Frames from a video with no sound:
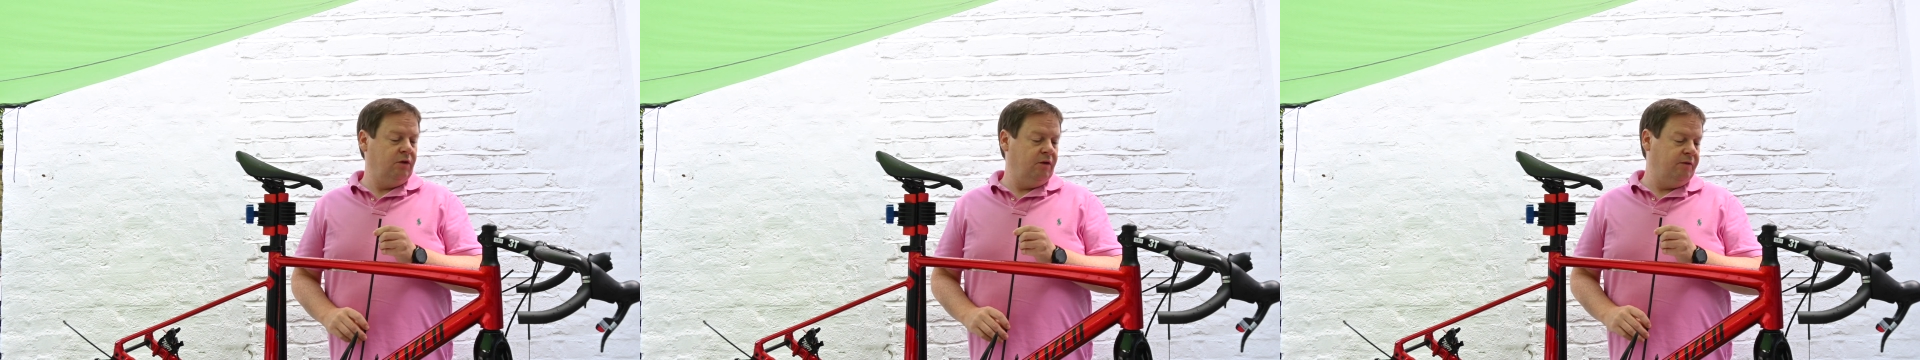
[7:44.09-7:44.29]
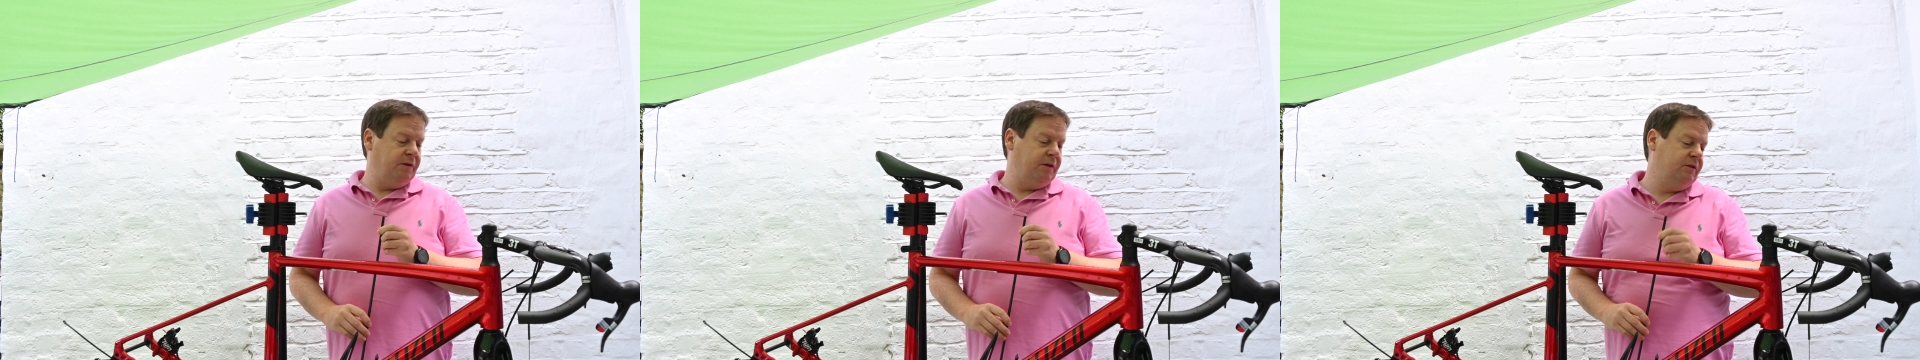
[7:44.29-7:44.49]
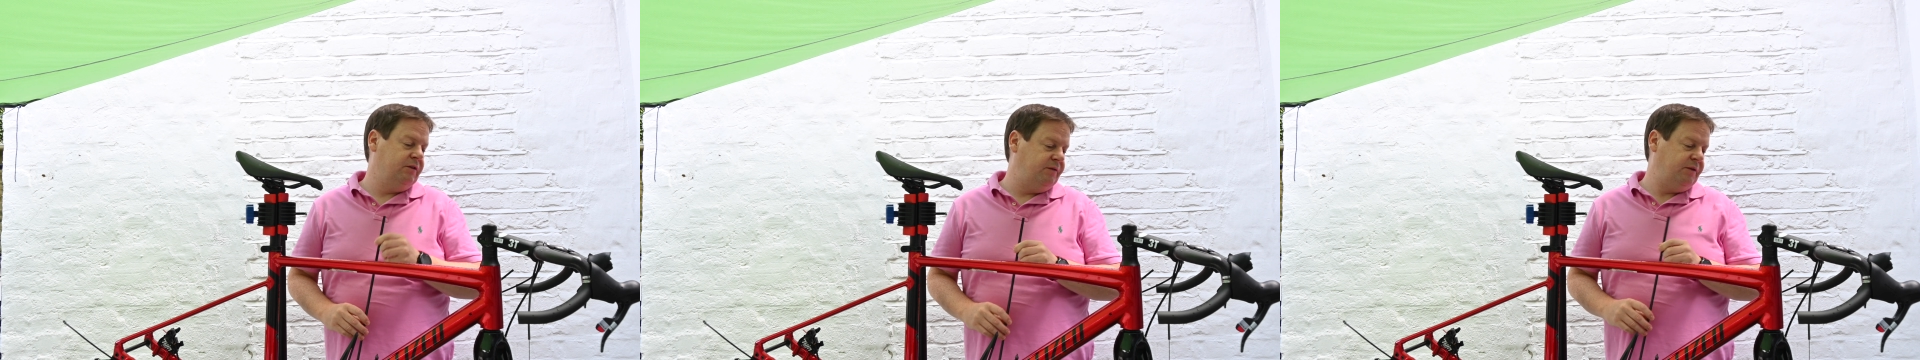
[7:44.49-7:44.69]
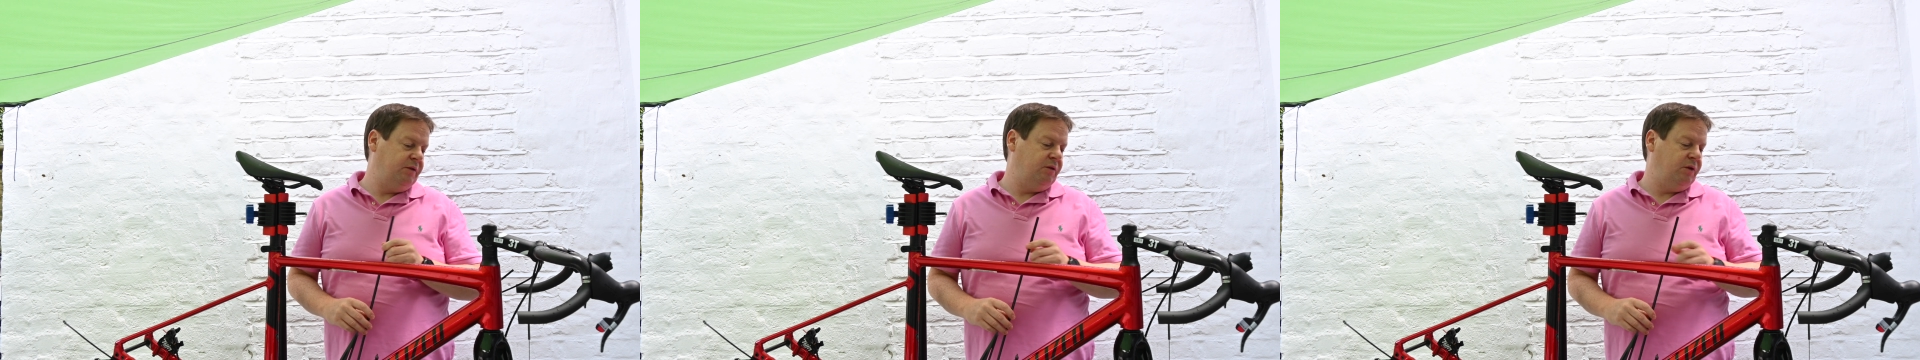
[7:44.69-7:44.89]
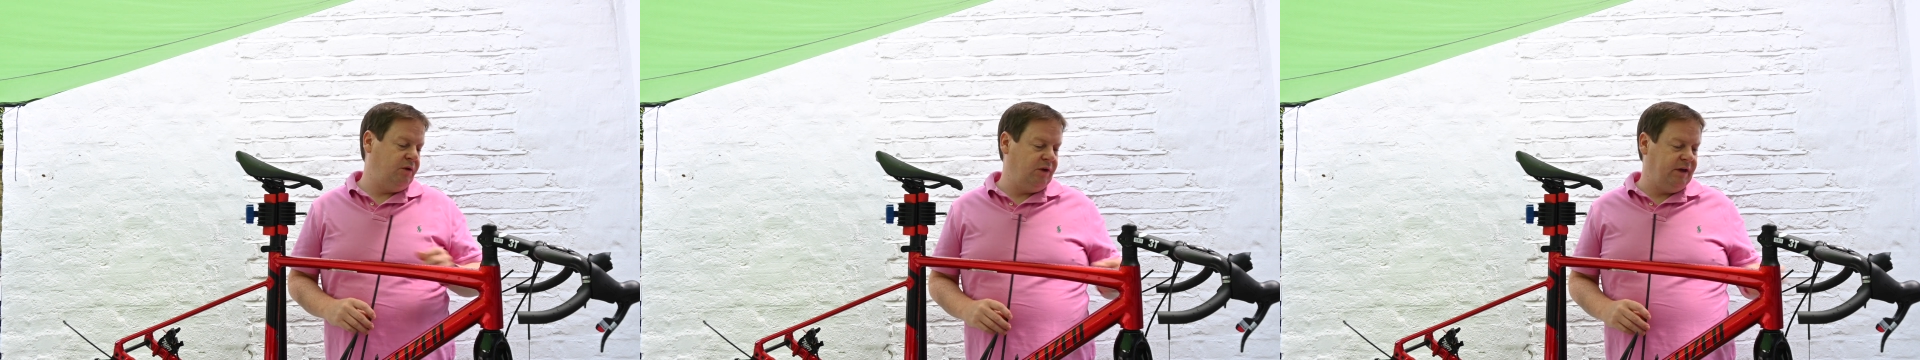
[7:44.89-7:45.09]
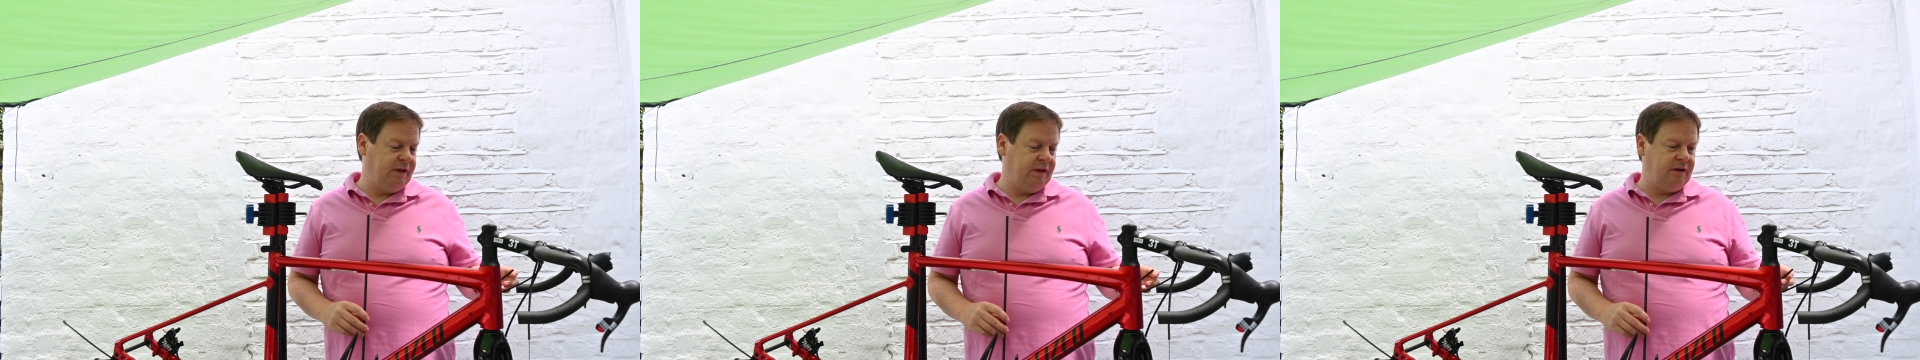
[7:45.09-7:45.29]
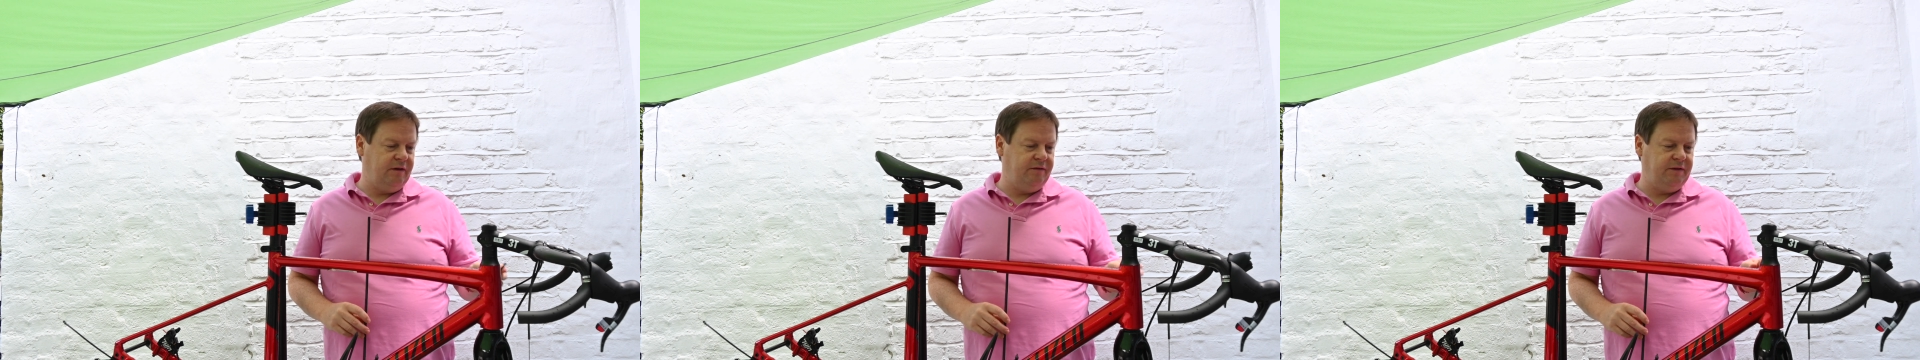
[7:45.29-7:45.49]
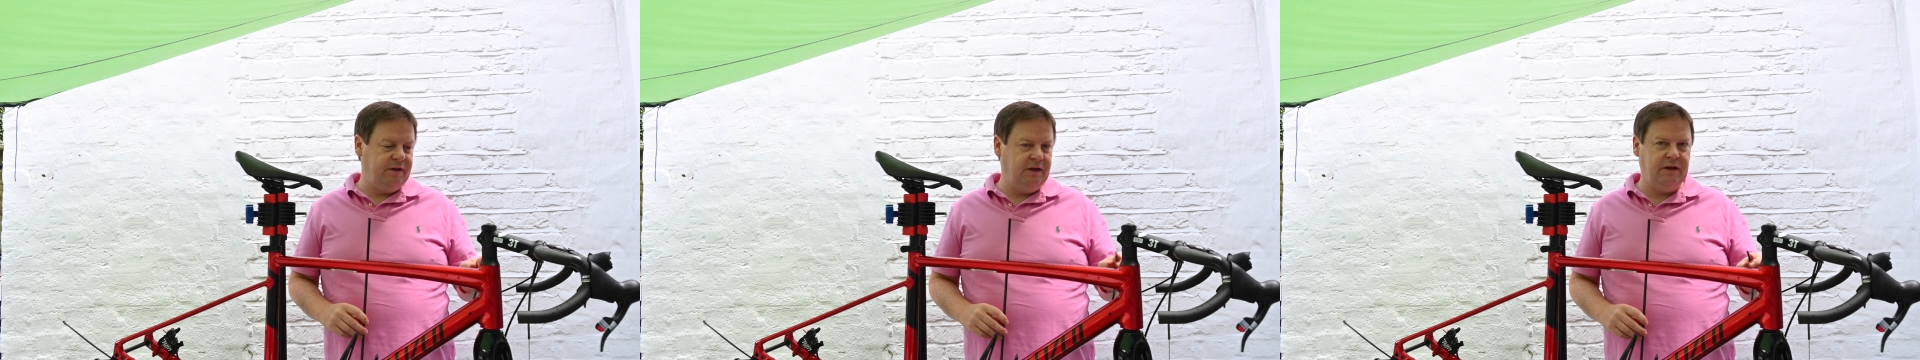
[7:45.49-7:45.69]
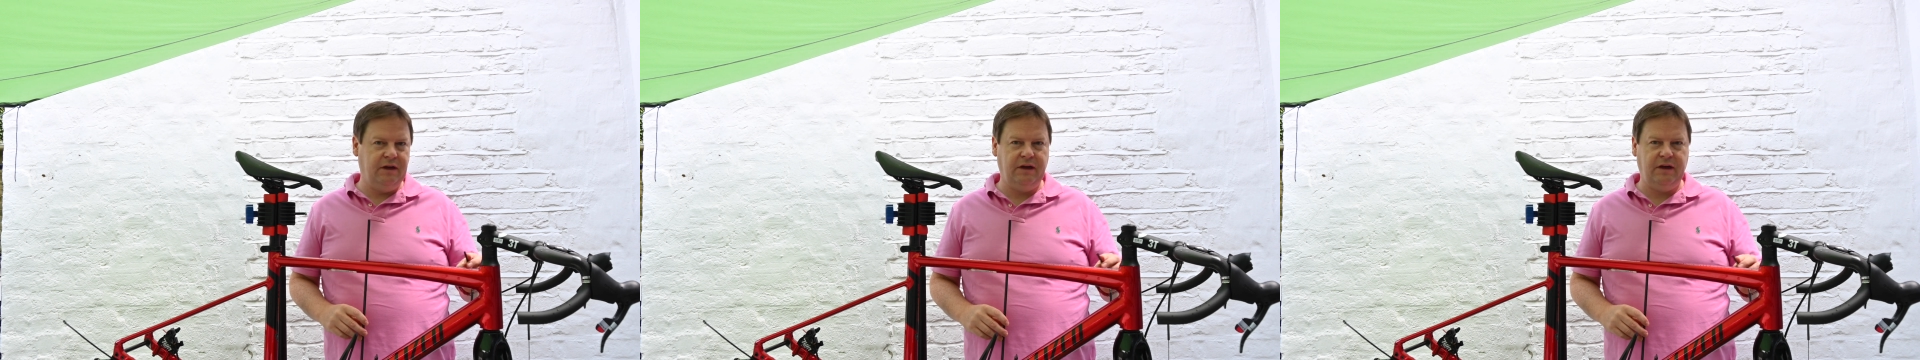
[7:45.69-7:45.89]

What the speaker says: for those of you who like that kind of thing.